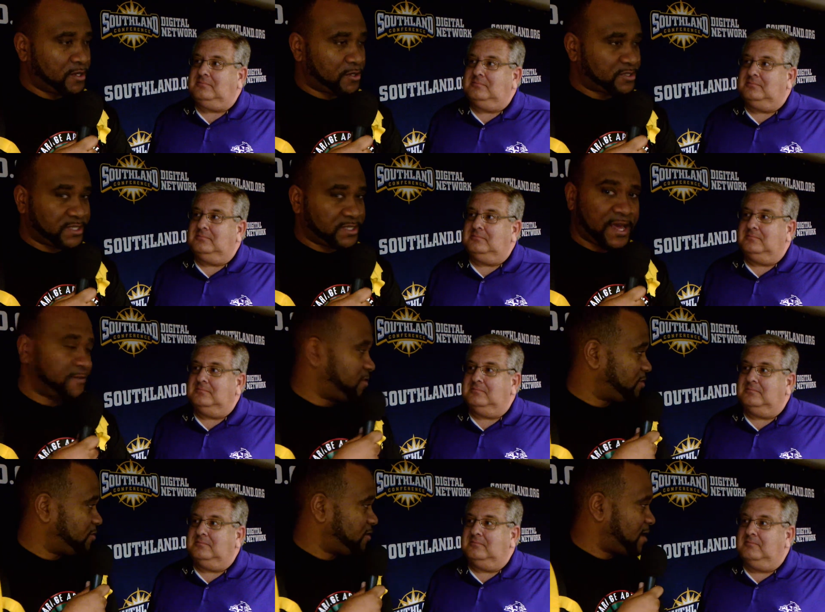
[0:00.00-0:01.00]
Speaker 1: your staff here
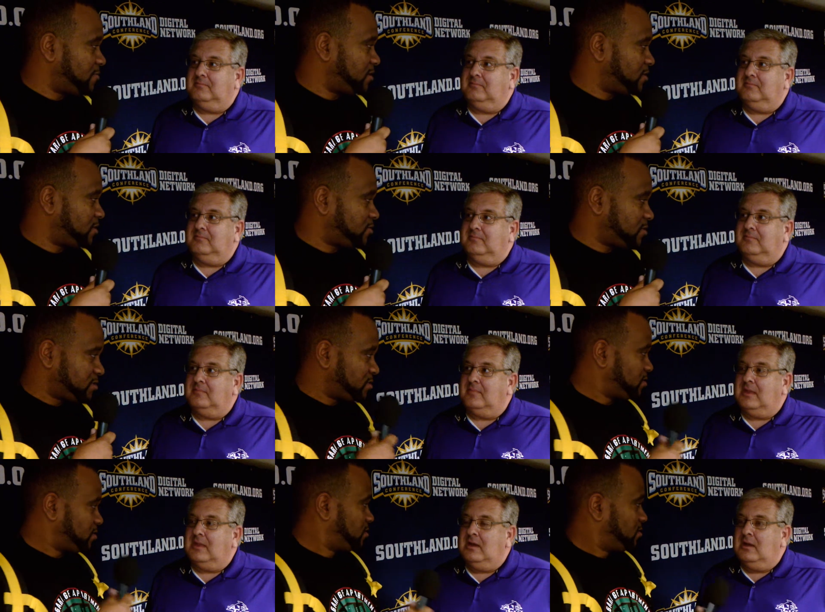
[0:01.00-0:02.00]
at Abilene Christian?
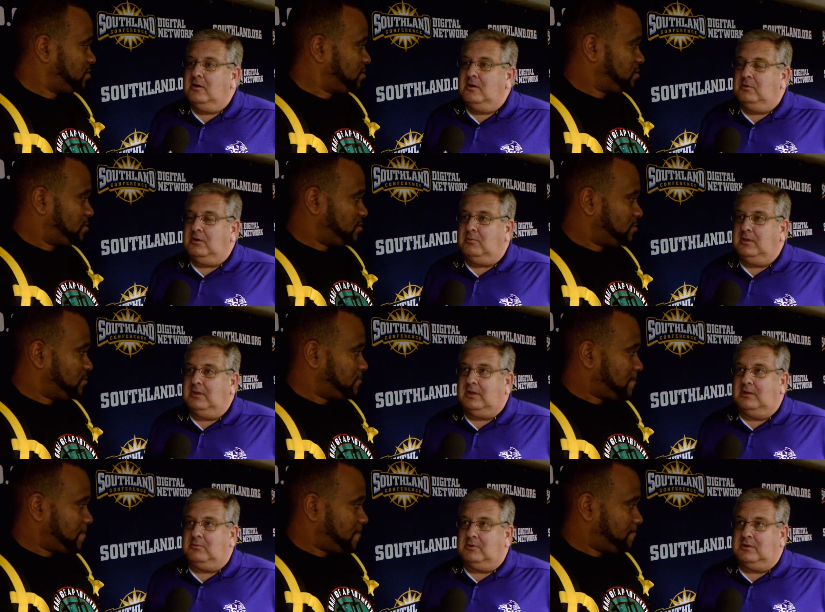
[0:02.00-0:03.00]
Speaker 2: Well, the one thing that
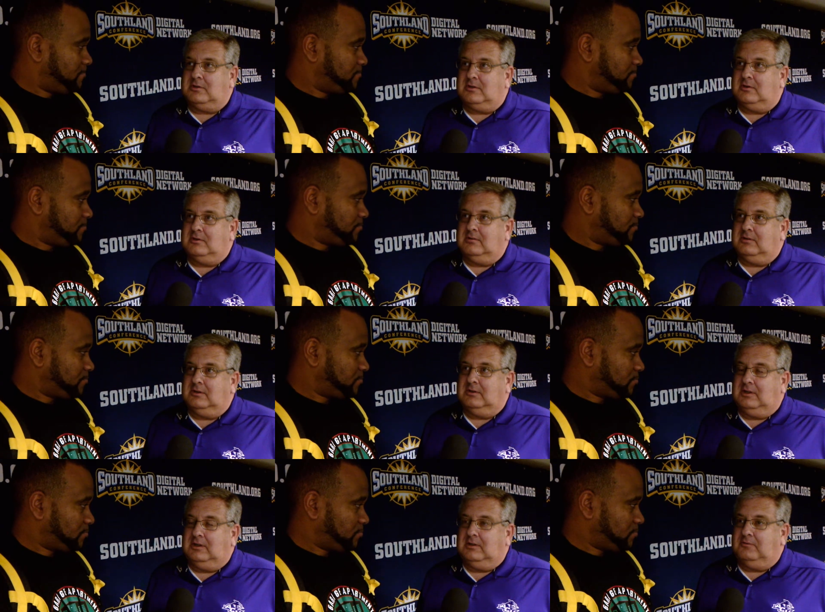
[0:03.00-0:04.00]
we're going to start doing
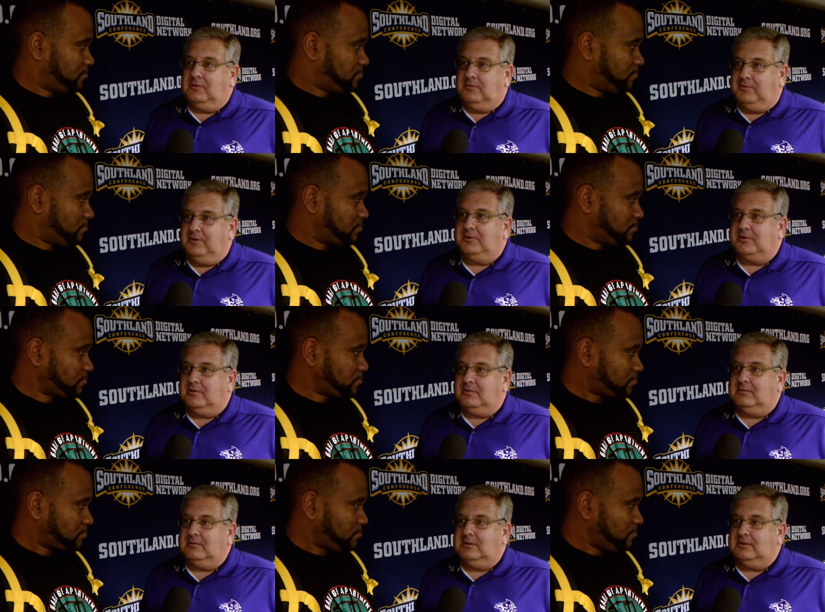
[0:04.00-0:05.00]
uh, for the future
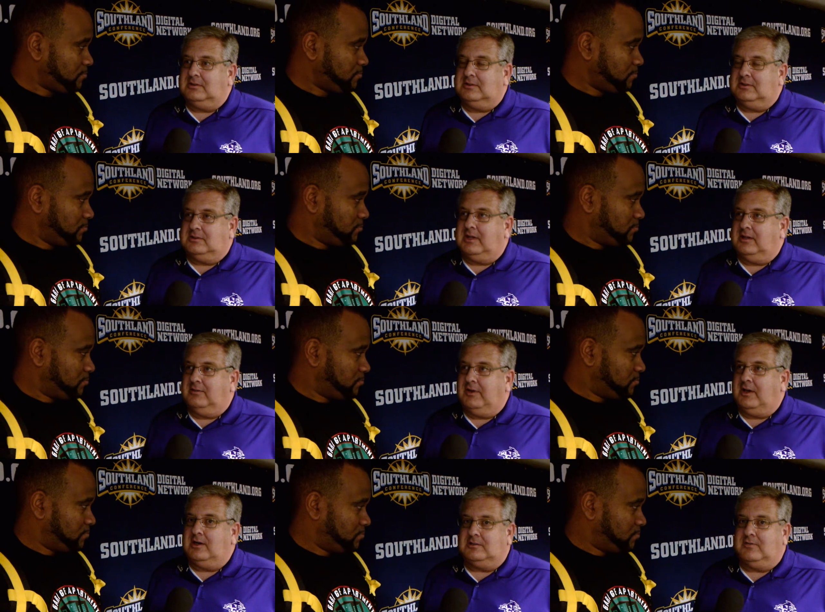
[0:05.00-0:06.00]
is, is take
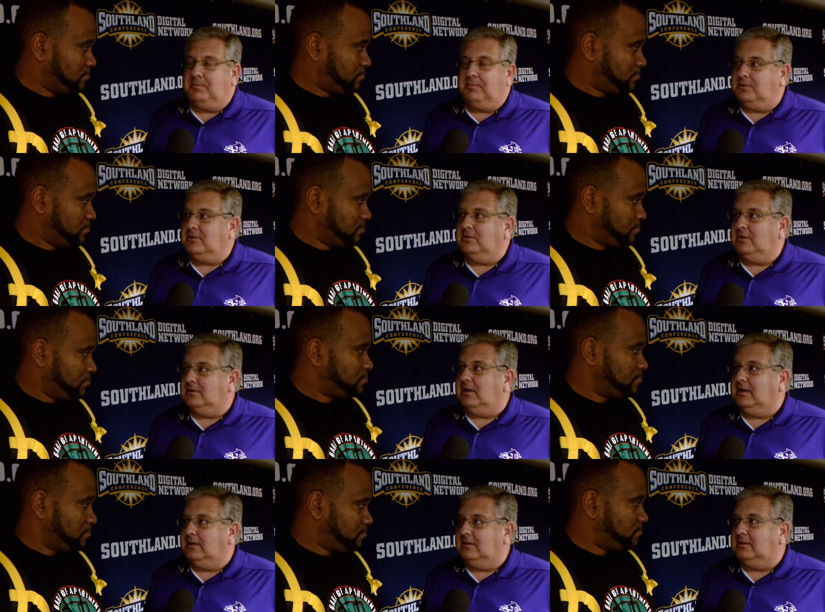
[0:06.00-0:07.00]
advantage of opportunities like
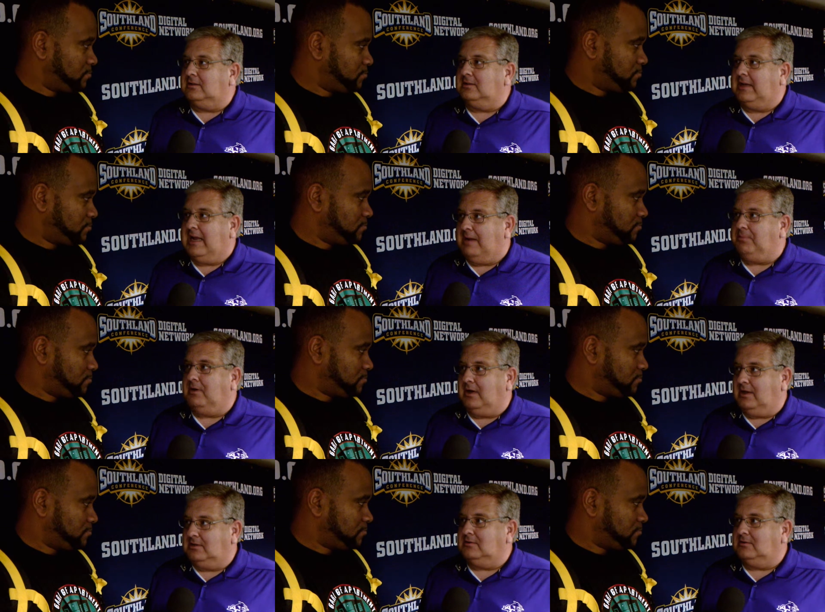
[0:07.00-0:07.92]
this and capitalize